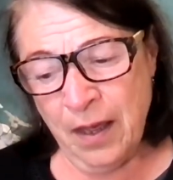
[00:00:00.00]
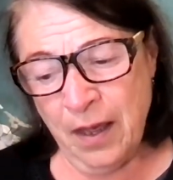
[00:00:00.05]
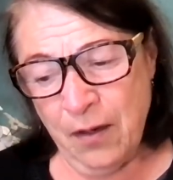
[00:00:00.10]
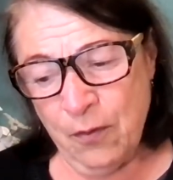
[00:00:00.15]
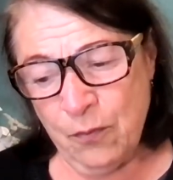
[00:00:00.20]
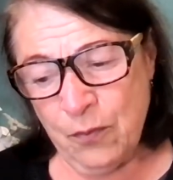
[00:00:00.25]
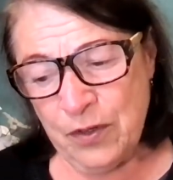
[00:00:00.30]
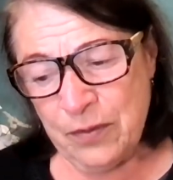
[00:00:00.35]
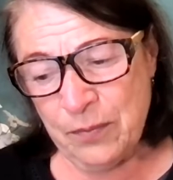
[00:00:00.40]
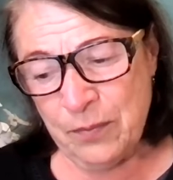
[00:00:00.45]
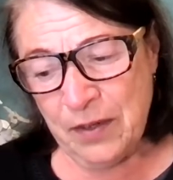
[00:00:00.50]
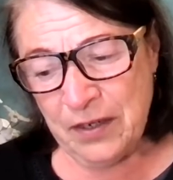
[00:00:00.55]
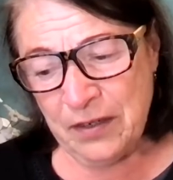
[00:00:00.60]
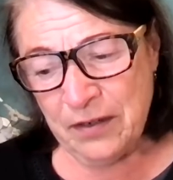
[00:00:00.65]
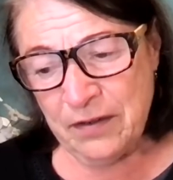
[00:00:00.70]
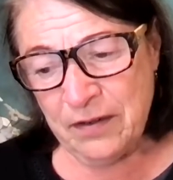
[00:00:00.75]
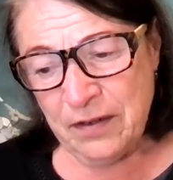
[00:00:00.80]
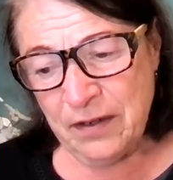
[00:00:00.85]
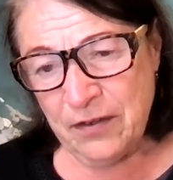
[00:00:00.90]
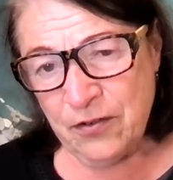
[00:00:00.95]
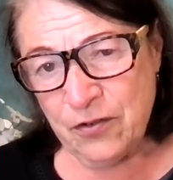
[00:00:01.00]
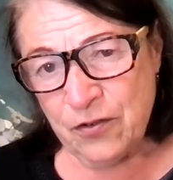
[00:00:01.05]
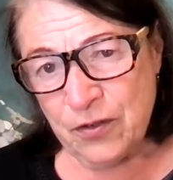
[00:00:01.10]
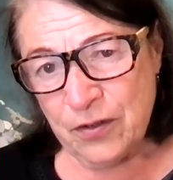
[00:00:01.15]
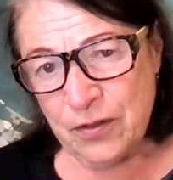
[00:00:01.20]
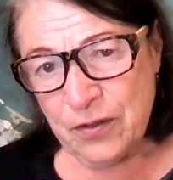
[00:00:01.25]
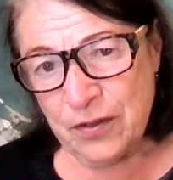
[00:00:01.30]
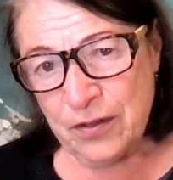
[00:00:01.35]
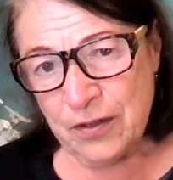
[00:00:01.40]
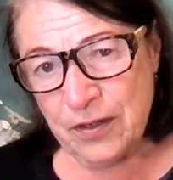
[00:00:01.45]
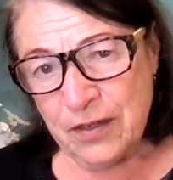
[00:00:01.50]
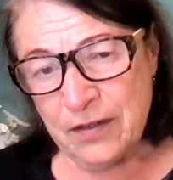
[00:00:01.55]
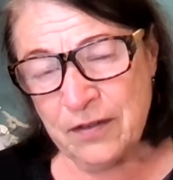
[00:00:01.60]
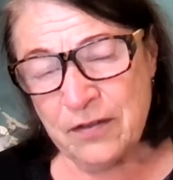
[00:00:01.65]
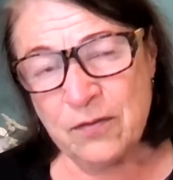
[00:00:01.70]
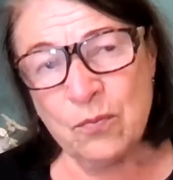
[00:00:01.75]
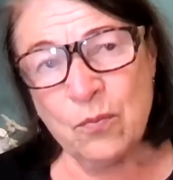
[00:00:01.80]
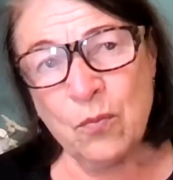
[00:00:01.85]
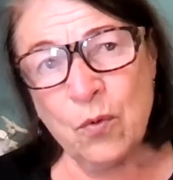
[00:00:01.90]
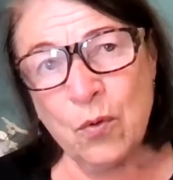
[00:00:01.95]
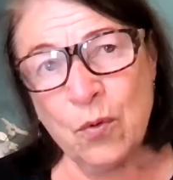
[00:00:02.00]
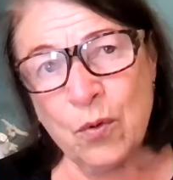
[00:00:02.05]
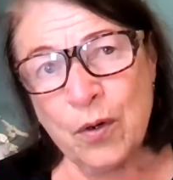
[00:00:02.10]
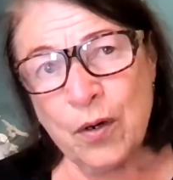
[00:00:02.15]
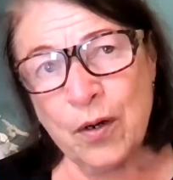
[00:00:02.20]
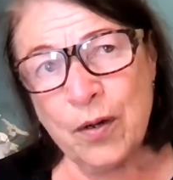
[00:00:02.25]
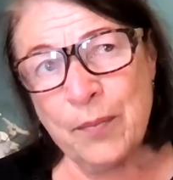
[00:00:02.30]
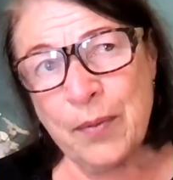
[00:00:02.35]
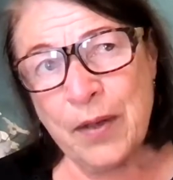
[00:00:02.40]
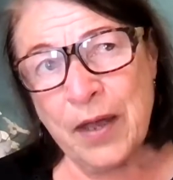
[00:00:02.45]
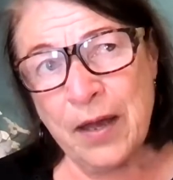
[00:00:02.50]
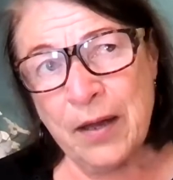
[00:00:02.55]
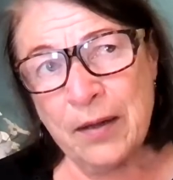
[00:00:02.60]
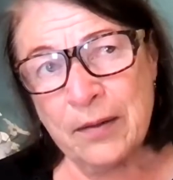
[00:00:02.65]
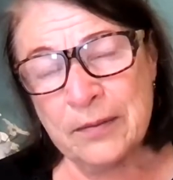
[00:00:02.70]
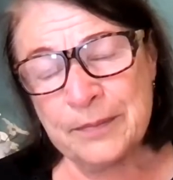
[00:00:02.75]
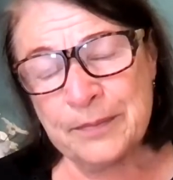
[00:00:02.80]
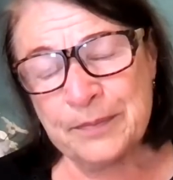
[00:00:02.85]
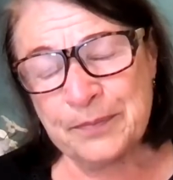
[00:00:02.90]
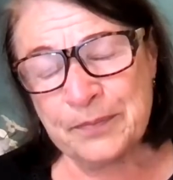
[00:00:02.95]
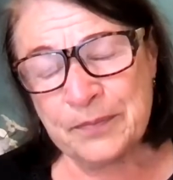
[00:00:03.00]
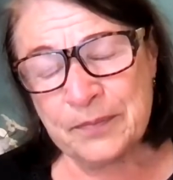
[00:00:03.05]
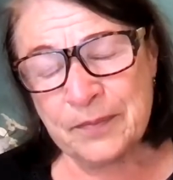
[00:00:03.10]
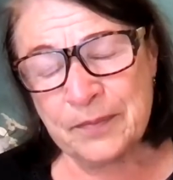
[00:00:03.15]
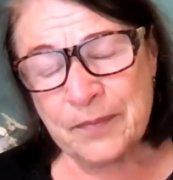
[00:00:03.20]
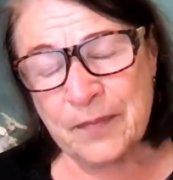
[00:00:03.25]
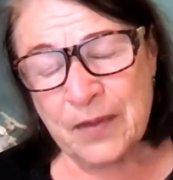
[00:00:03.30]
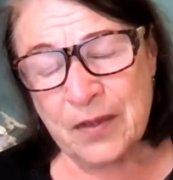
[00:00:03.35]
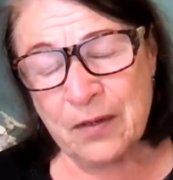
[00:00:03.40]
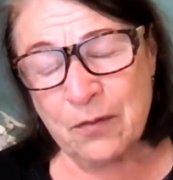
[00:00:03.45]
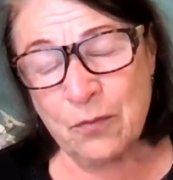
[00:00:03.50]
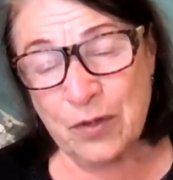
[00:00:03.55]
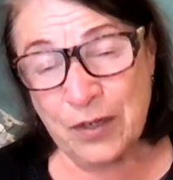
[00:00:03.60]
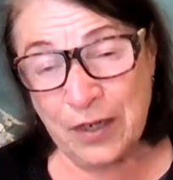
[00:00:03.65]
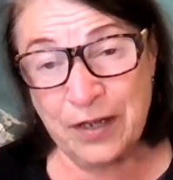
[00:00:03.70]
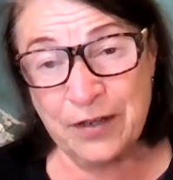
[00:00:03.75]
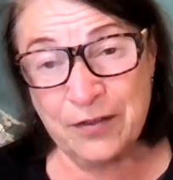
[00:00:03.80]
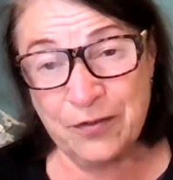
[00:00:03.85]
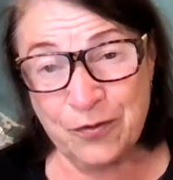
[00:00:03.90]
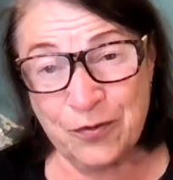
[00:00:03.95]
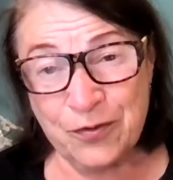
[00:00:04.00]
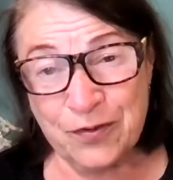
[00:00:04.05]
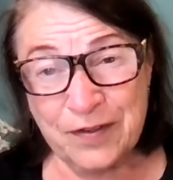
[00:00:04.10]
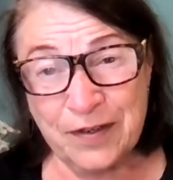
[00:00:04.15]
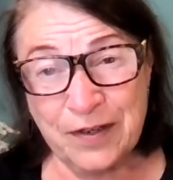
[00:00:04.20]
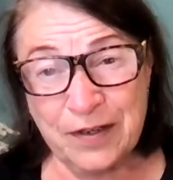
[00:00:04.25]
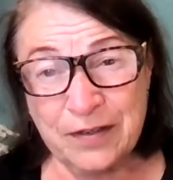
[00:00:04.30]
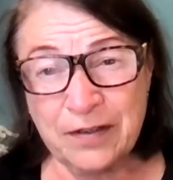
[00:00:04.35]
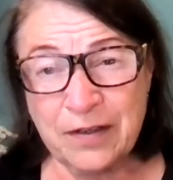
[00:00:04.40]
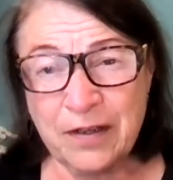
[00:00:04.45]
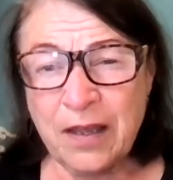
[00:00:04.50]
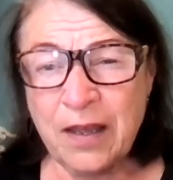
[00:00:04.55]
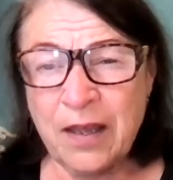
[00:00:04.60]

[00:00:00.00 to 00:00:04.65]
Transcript: with meditation, it's more about what I understand.